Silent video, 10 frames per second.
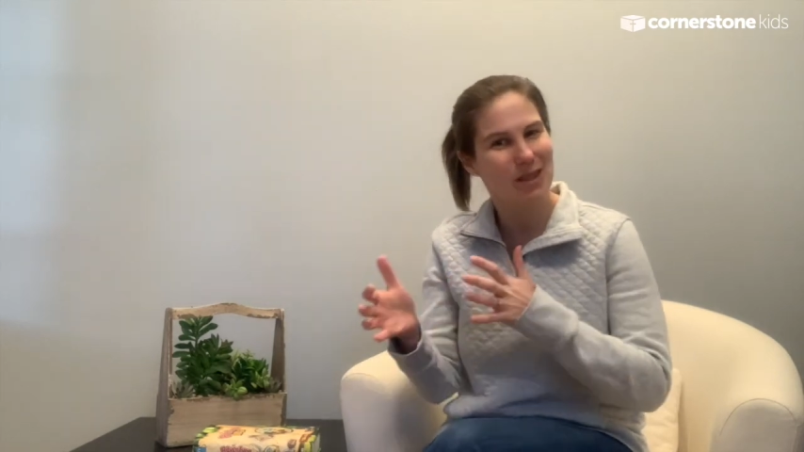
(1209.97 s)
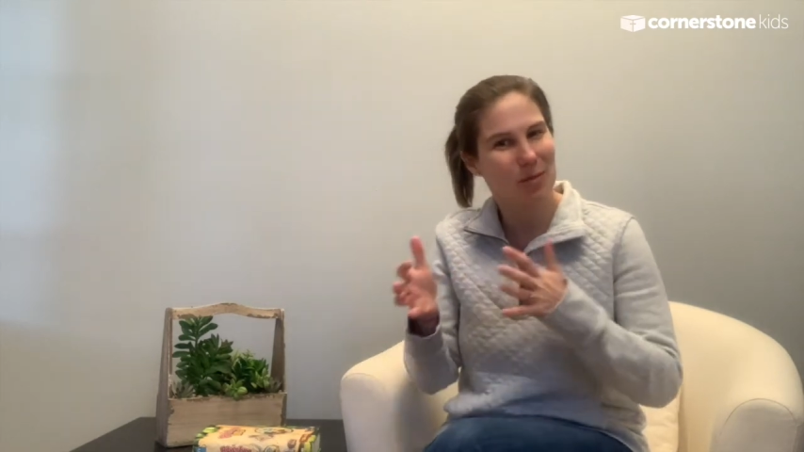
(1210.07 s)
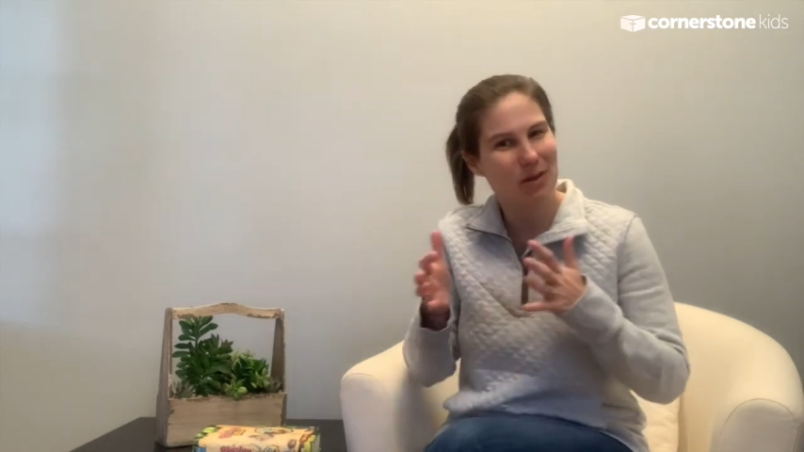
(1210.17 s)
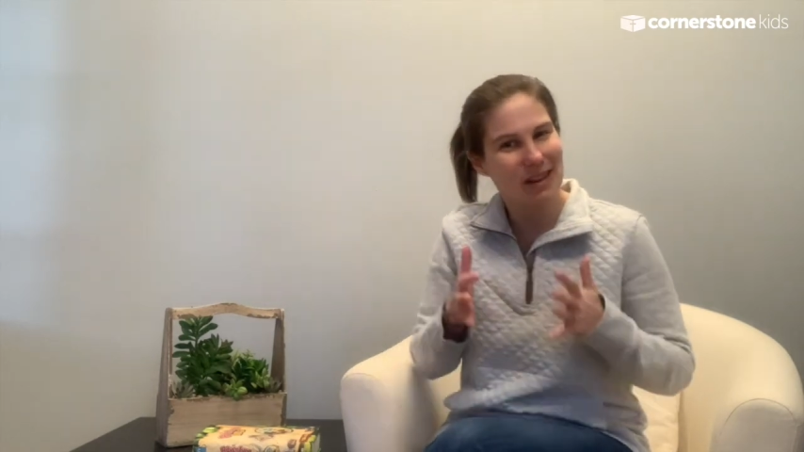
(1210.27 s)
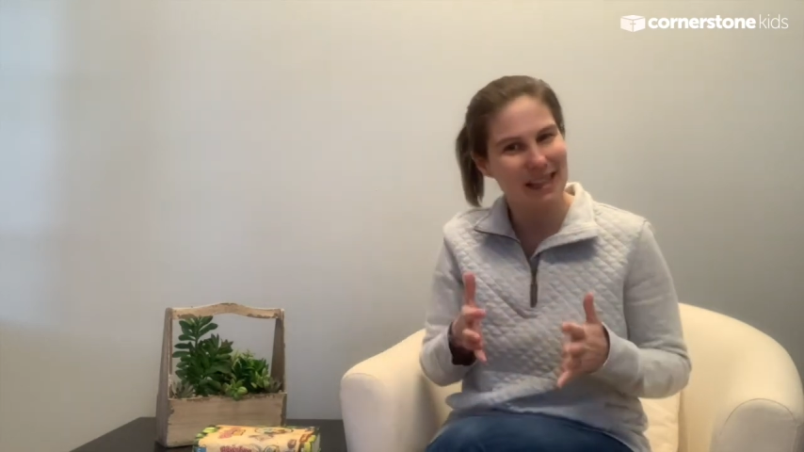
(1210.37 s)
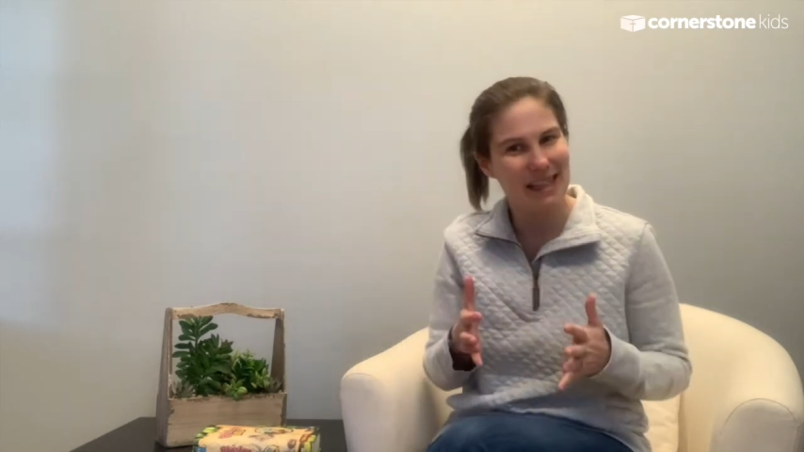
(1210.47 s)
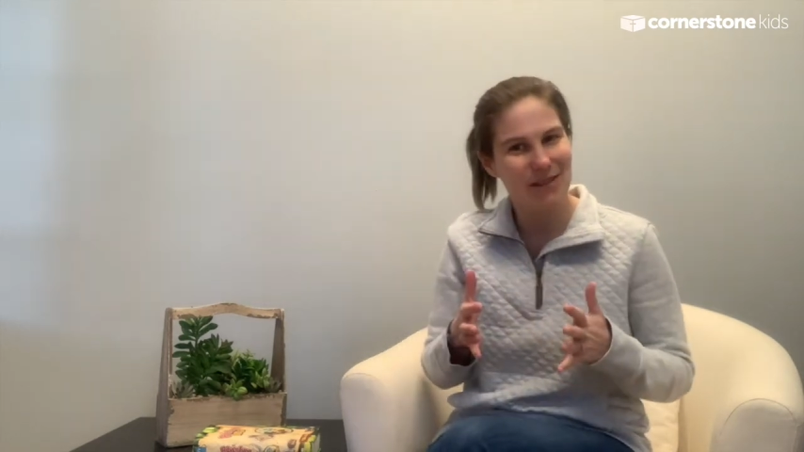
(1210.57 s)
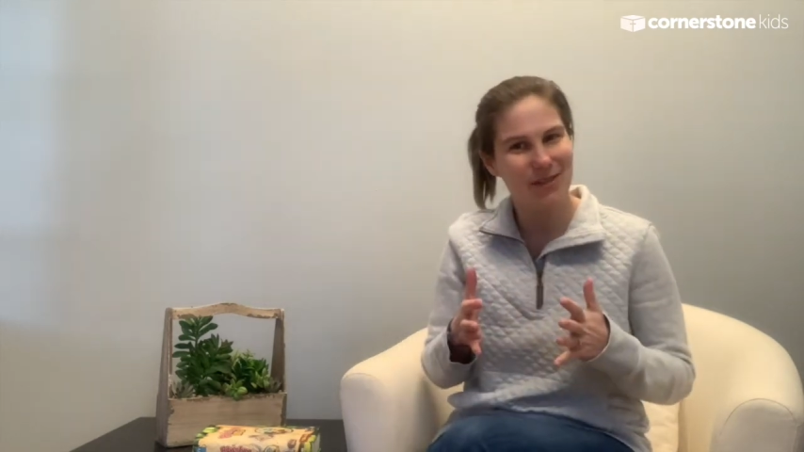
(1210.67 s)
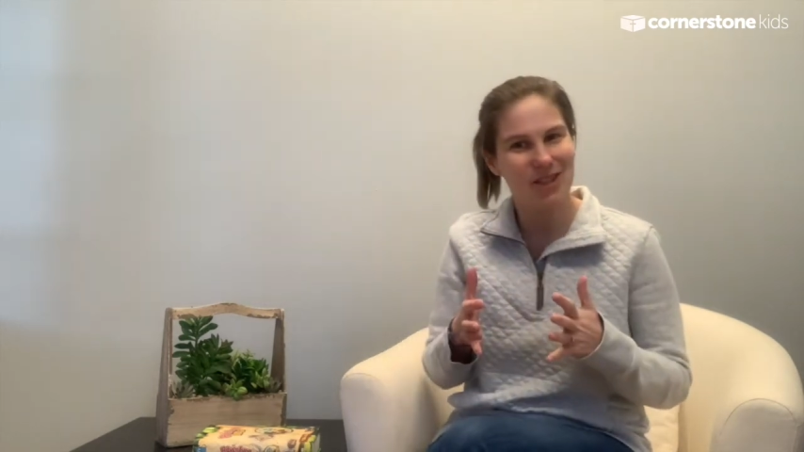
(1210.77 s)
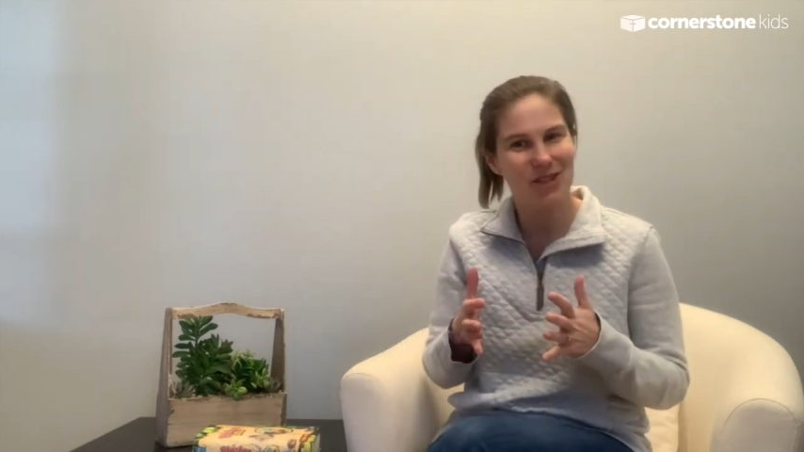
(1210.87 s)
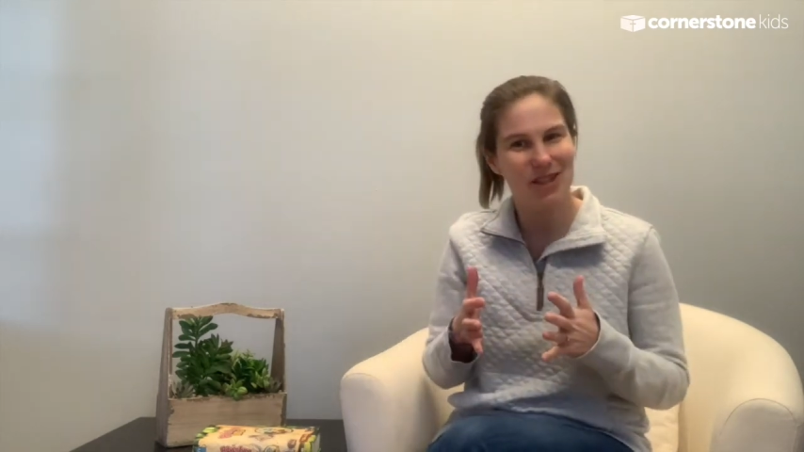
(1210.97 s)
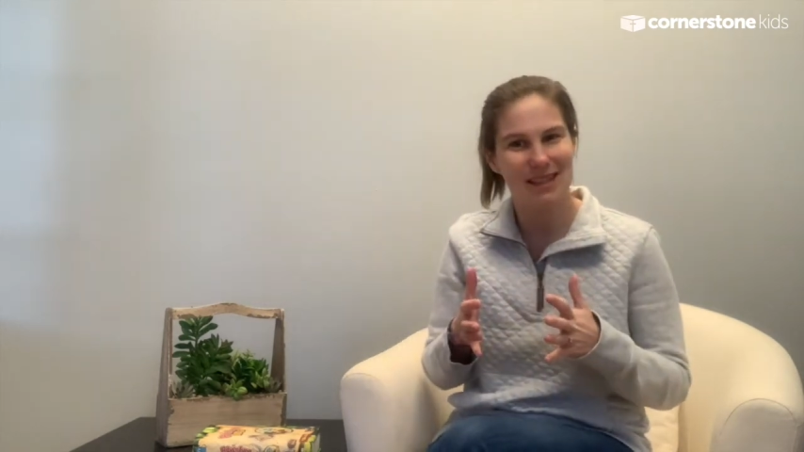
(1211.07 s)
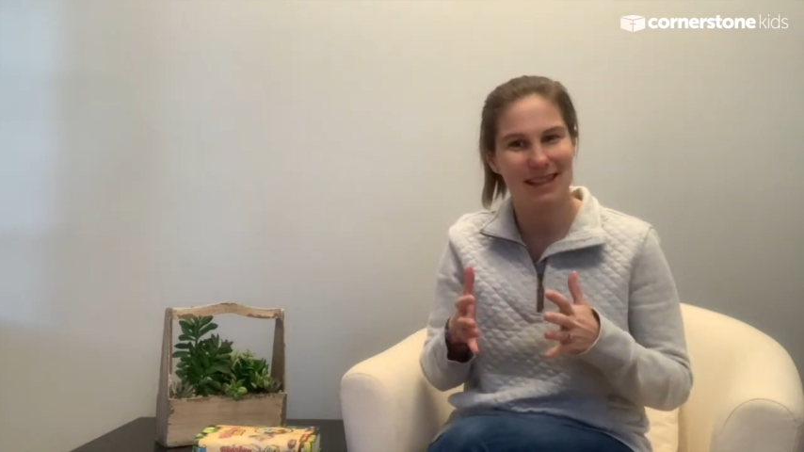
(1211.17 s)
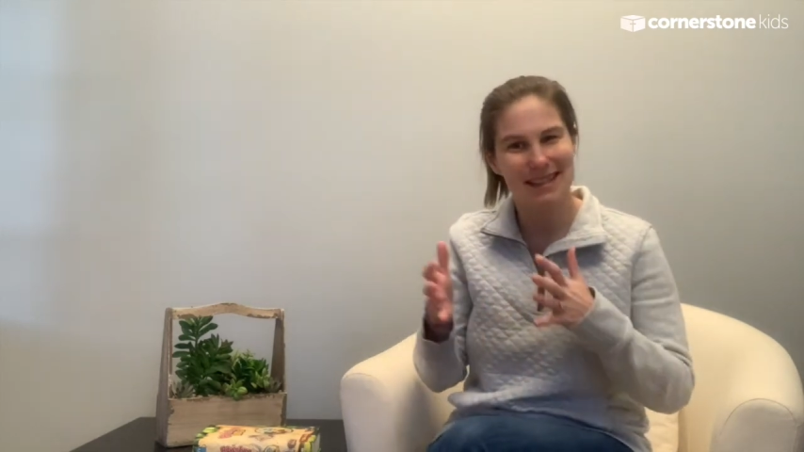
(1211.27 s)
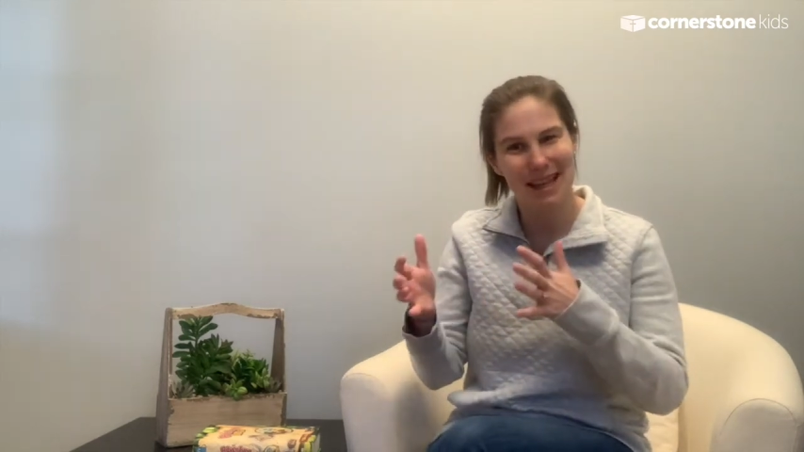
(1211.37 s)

to believe in Jesus,